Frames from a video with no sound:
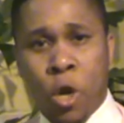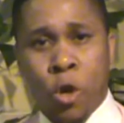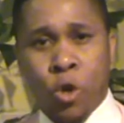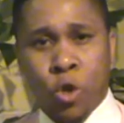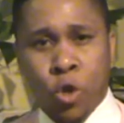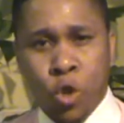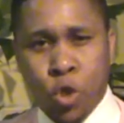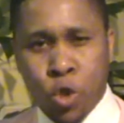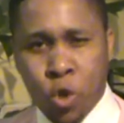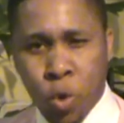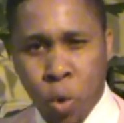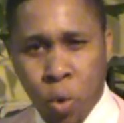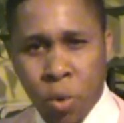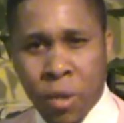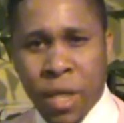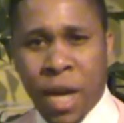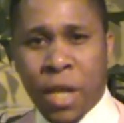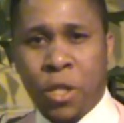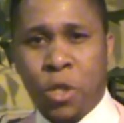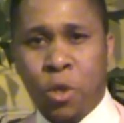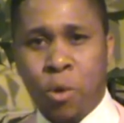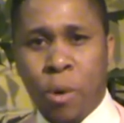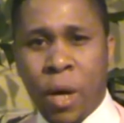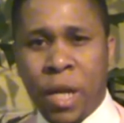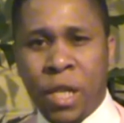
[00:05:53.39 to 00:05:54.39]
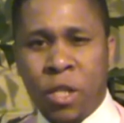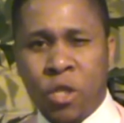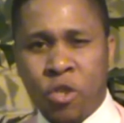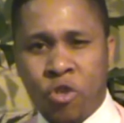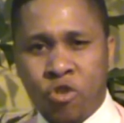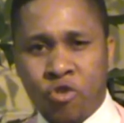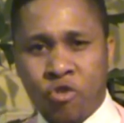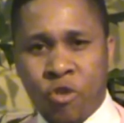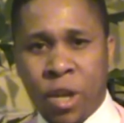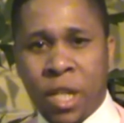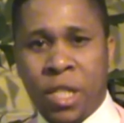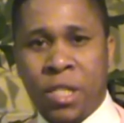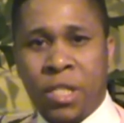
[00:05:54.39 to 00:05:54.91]
Show that you are
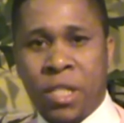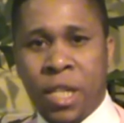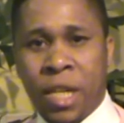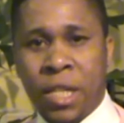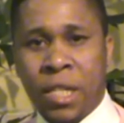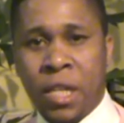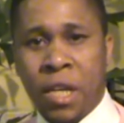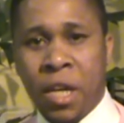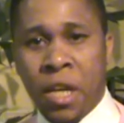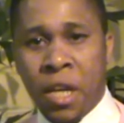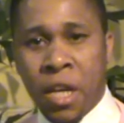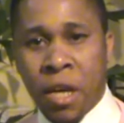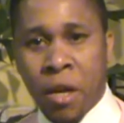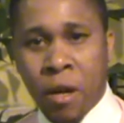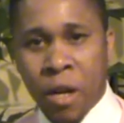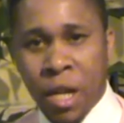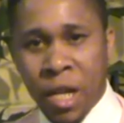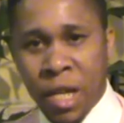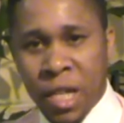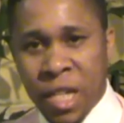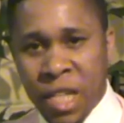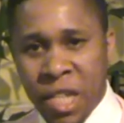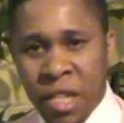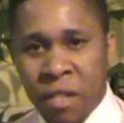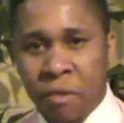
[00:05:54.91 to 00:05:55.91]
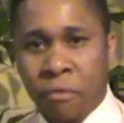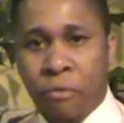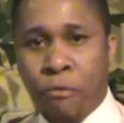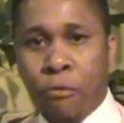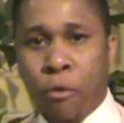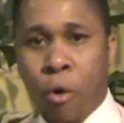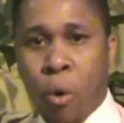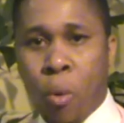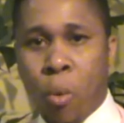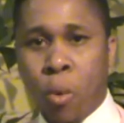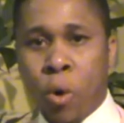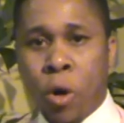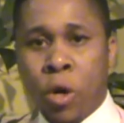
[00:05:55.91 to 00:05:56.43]
interested. Lean
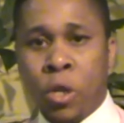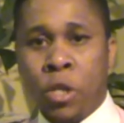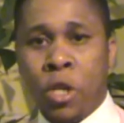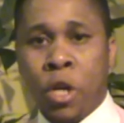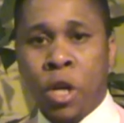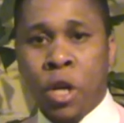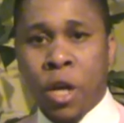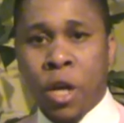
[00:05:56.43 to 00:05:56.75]
forward.